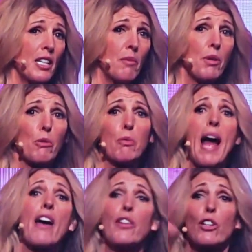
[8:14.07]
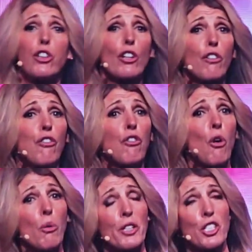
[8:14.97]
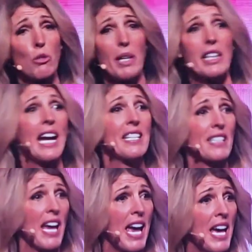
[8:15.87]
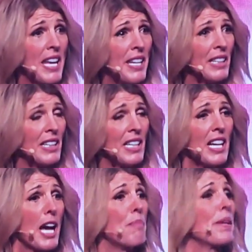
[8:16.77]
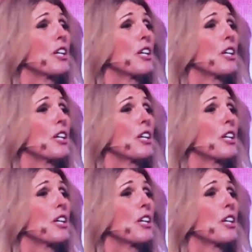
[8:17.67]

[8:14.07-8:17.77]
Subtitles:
but rather look forward to what lies ahead and be